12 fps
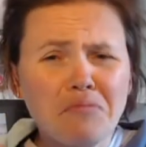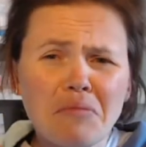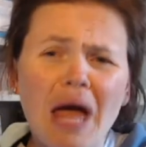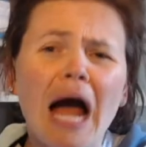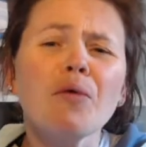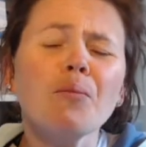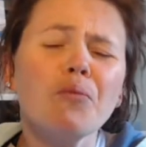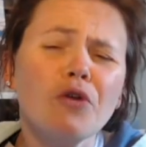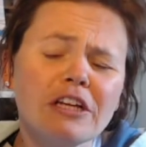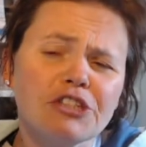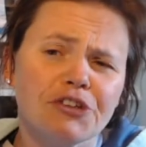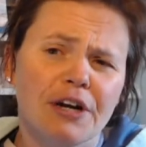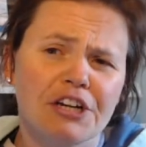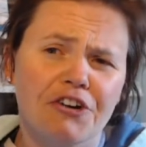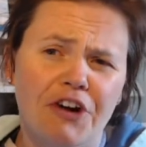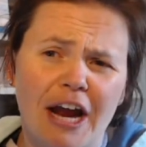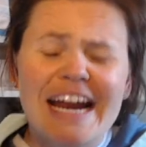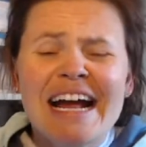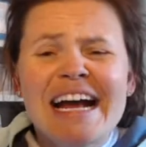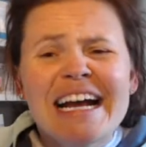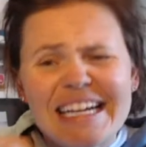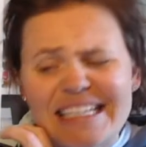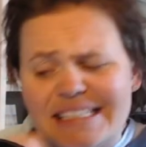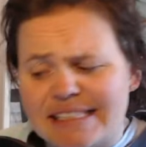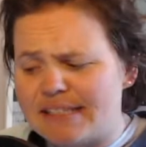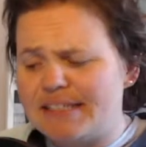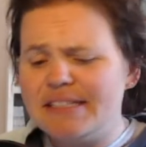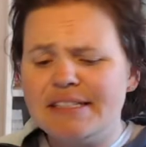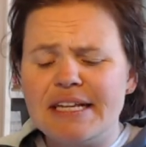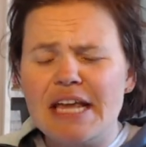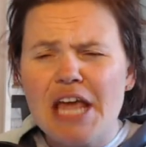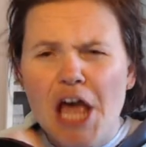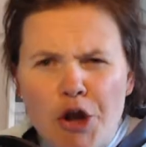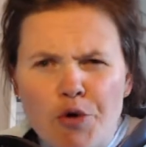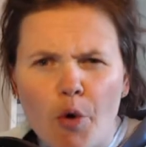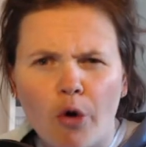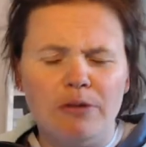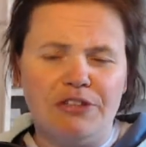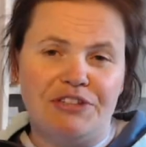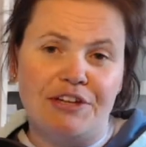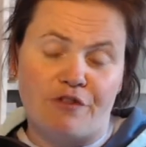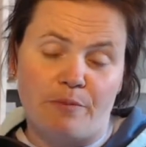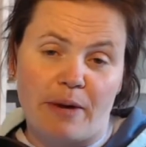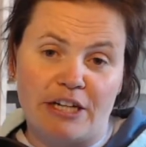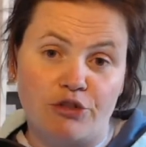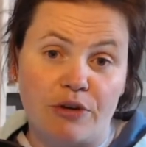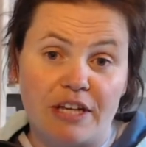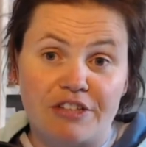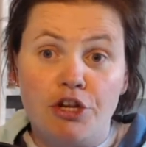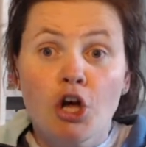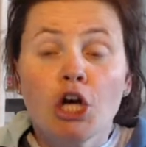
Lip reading: I'm really trying to create consistency and normalcy for my students.